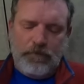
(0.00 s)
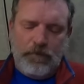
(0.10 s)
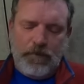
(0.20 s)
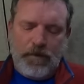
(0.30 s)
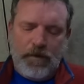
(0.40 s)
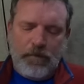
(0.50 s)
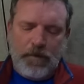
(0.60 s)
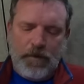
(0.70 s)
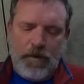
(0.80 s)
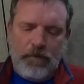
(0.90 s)
but they come
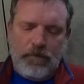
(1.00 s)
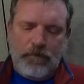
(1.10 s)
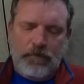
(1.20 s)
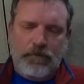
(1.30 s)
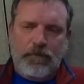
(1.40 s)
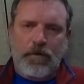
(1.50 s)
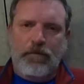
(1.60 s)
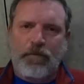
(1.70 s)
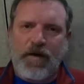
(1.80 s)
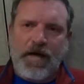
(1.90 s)
together, started
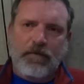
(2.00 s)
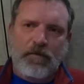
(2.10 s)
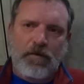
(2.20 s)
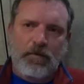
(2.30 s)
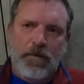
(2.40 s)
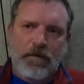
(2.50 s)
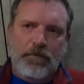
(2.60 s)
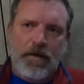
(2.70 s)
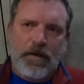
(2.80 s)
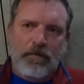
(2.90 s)
fighting a little bit,
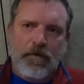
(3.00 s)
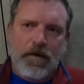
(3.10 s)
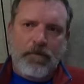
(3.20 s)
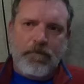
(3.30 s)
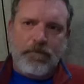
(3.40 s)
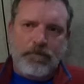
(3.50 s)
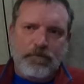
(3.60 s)
playing around.